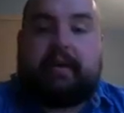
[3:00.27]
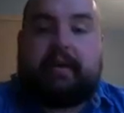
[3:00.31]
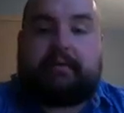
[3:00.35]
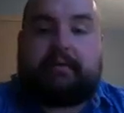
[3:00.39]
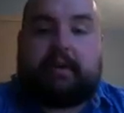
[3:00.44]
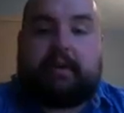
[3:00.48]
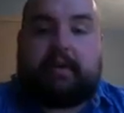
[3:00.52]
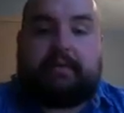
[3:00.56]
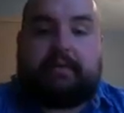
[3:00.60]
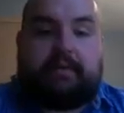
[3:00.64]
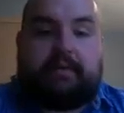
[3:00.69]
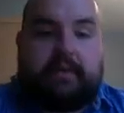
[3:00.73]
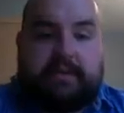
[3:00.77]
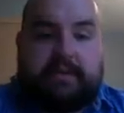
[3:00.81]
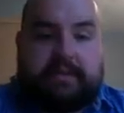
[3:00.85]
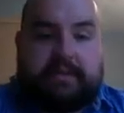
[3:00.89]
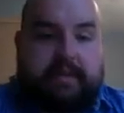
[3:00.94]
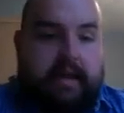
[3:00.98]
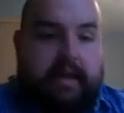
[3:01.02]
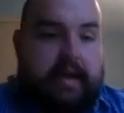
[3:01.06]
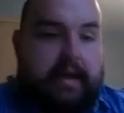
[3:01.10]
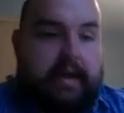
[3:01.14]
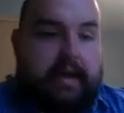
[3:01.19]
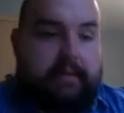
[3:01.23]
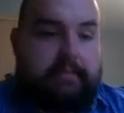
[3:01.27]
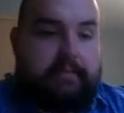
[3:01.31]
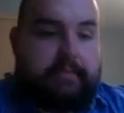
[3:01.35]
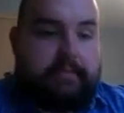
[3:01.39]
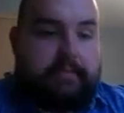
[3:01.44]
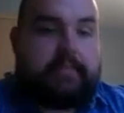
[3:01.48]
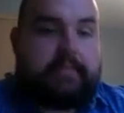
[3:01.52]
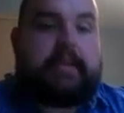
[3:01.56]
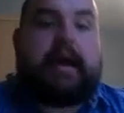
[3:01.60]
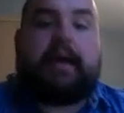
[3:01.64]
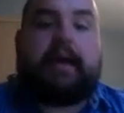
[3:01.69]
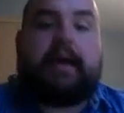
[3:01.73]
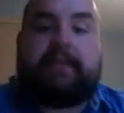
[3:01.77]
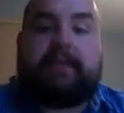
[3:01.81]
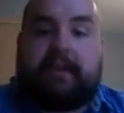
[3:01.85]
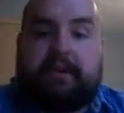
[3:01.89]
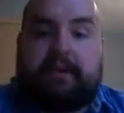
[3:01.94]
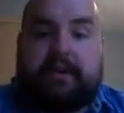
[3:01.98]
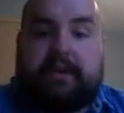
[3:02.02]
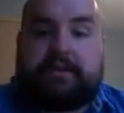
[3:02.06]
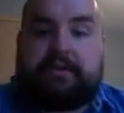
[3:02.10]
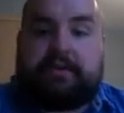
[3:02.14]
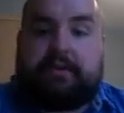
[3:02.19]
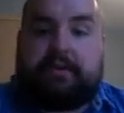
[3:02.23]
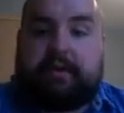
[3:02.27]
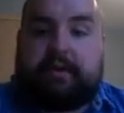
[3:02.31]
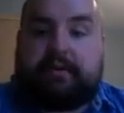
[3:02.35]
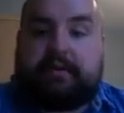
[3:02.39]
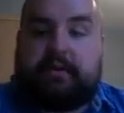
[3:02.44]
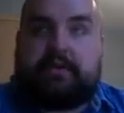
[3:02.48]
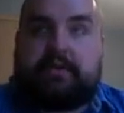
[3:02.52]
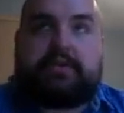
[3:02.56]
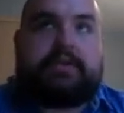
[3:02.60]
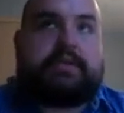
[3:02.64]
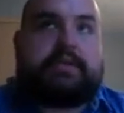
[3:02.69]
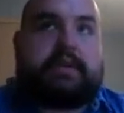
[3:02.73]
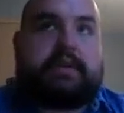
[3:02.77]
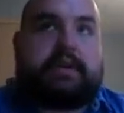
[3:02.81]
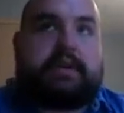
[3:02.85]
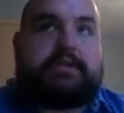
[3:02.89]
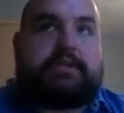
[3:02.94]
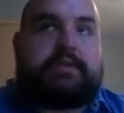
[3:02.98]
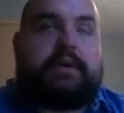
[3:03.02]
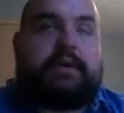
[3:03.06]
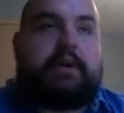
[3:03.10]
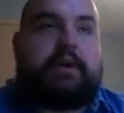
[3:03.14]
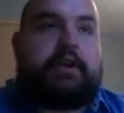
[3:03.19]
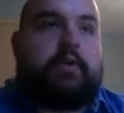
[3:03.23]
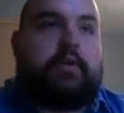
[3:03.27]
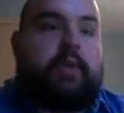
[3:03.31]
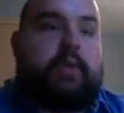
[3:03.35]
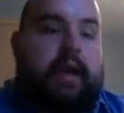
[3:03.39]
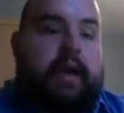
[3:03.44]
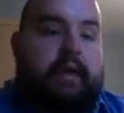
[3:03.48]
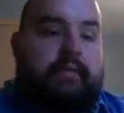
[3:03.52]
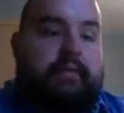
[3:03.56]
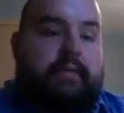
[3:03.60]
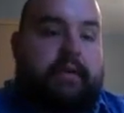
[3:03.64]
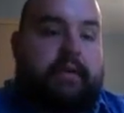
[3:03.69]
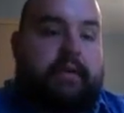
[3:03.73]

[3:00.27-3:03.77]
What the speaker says: For the first time, now the Industrial Revolution is also underway, for